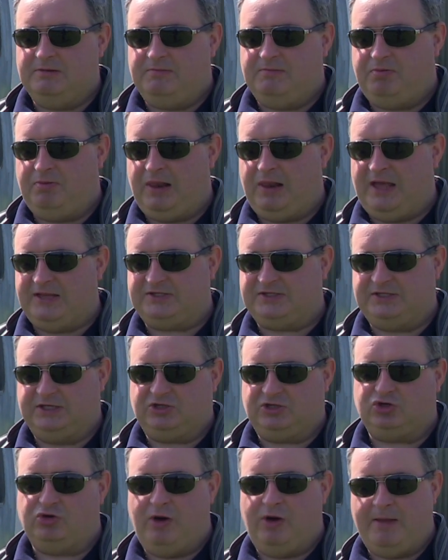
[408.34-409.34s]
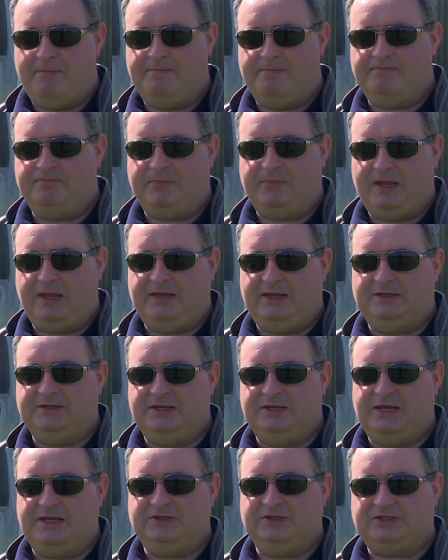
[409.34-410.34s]
plastic trim in
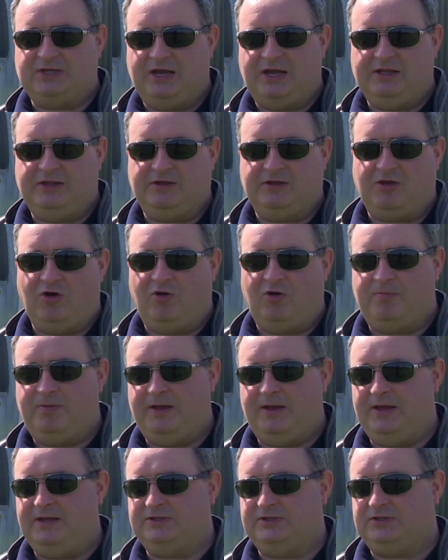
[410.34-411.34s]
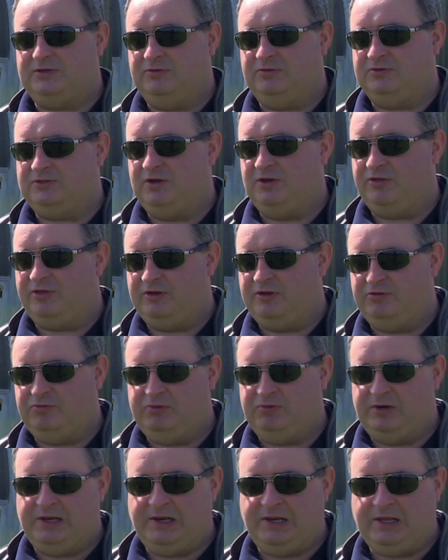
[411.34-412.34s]
inside the cockpit so there's nothing
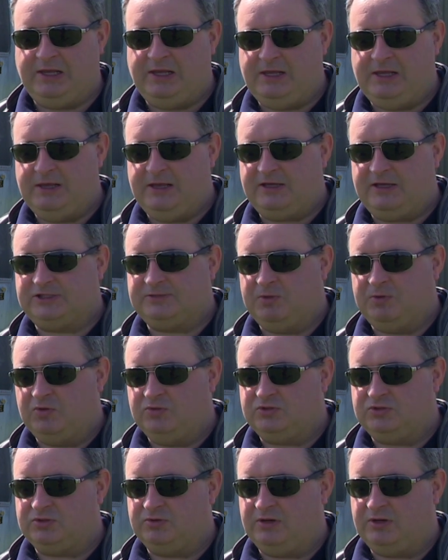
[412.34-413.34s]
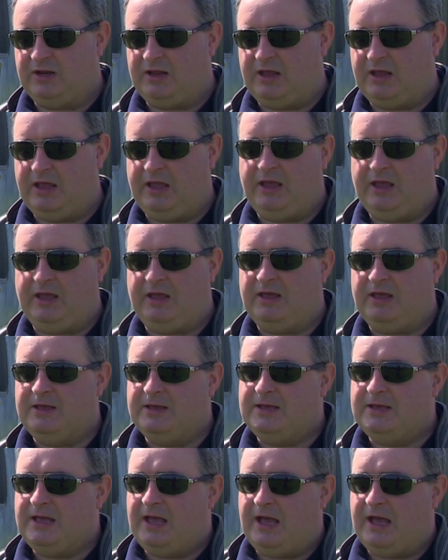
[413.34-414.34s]
really exposed to it. It
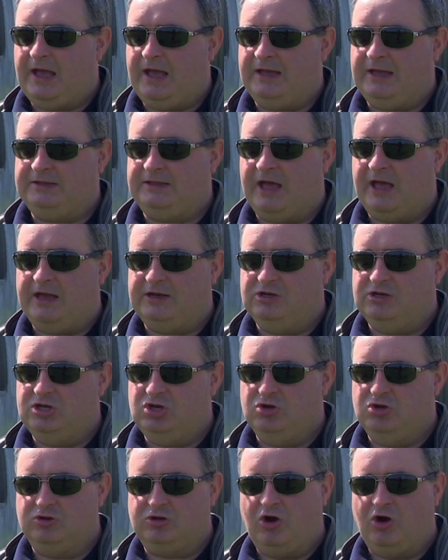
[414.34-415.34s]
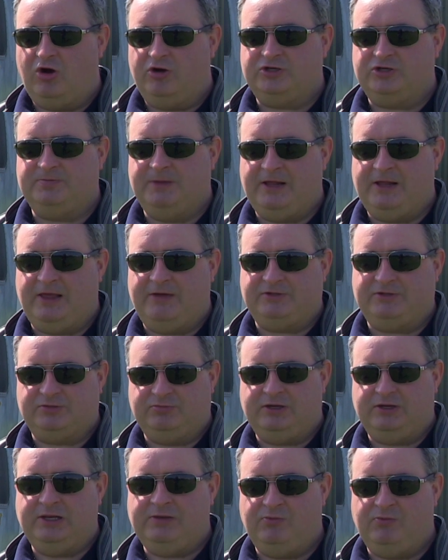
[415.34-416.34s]
had that new car smell. That was a
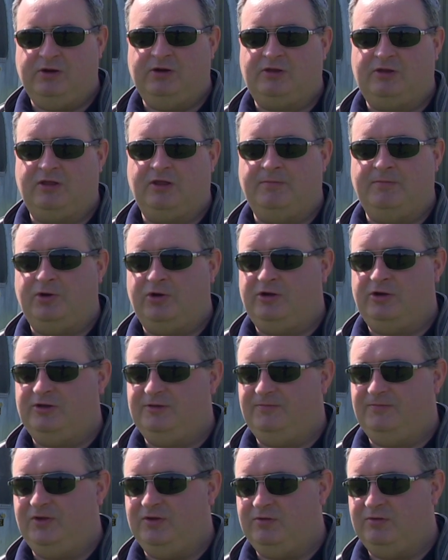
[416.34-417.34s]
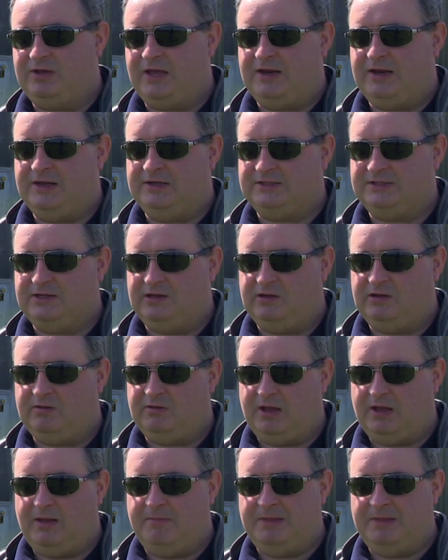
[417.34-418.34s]
really weird thing about it. You know, getting into a